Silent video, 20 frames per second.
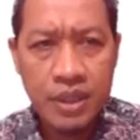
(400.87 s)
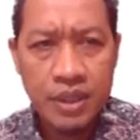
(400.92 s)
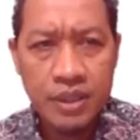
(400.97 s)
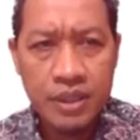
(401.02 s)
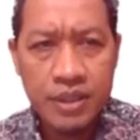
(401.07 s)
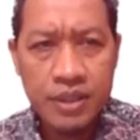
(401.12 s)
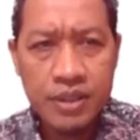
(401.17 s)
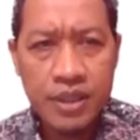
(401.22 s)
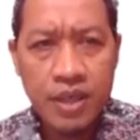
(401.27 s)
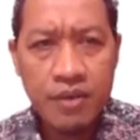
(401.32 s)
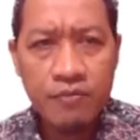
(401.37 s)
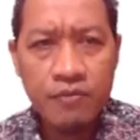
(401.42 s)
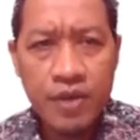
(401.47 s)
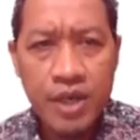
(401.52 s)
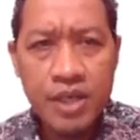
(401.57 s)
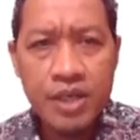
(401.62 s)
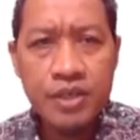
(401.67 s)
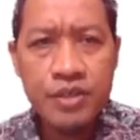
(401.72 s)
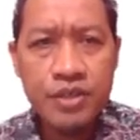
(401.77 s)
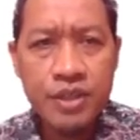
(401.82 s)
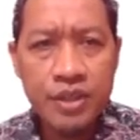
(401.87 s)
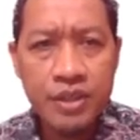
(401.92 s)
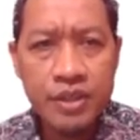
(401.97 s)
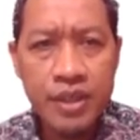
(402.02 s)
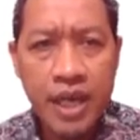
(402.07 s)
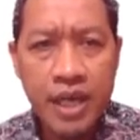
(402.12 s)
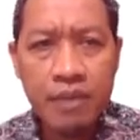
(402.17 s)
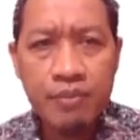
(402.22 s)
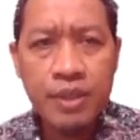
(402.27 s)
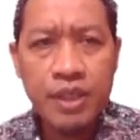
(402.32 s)
Design variation
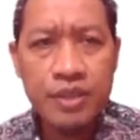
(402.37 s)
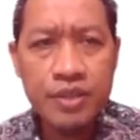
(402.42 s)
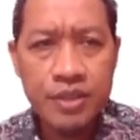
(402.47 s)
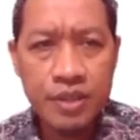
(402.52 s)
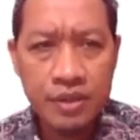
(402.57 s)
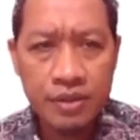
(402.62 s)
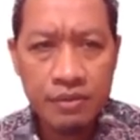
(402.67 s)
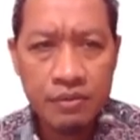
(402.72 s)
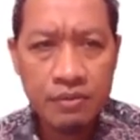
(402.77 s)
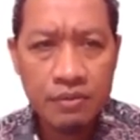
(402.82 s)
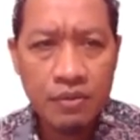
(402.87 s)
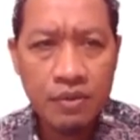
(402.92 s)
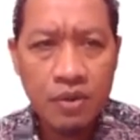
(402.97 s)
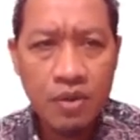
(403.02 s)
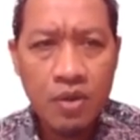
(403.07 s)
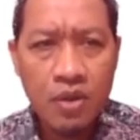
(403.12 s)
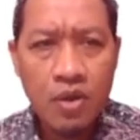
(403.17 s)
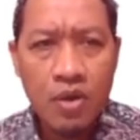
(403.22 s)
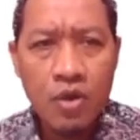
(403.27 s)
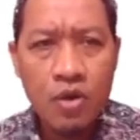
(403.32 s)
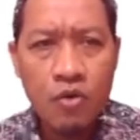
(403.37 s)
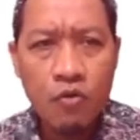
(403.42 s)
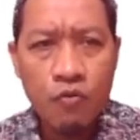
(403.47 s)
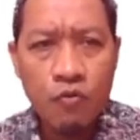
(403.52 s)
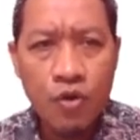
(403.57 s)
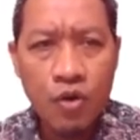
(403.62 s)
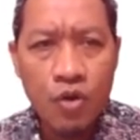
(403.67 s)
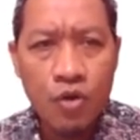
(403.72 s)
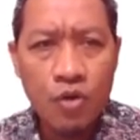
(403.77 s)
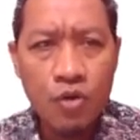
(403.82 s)
dimension
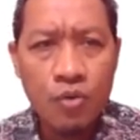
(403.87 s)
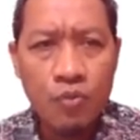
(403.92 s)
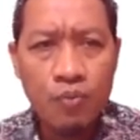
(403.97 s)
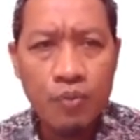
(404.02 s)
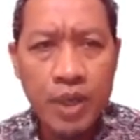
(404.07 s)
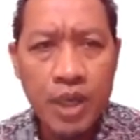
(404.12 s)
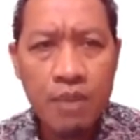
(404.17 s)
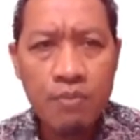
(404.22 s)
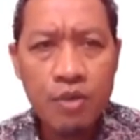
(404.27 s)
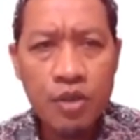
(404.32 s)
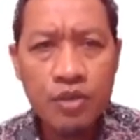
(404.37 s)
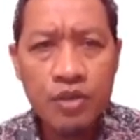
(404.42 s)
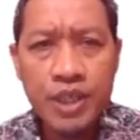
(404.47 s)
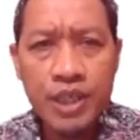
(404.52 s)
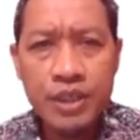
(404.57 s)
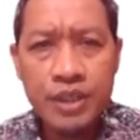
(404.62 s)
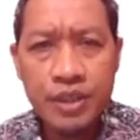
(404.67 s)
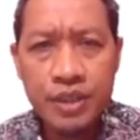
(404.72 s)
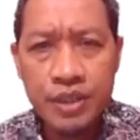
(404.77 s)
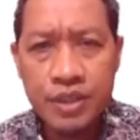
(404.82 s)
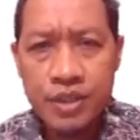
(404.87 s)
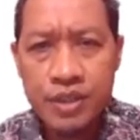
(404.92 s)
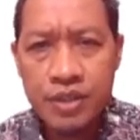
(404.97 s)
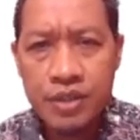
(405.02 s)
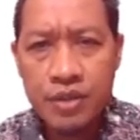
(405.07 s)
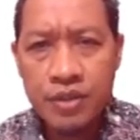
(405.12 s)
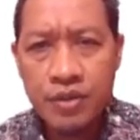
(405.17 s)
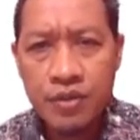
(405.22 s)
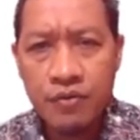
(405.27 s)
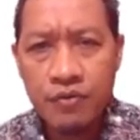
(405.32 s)
for bellmouth
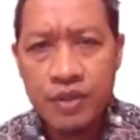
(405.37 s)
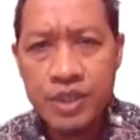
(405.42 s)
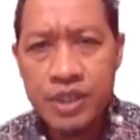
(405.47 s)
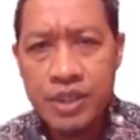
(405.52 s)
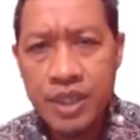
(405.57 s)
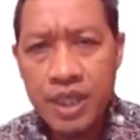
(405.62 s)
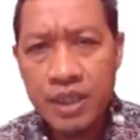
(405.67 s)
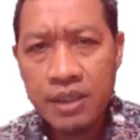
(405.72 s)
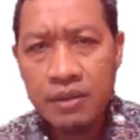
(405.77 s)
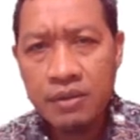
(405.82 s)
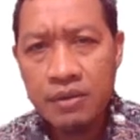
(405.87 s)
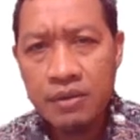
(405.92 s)
radius we set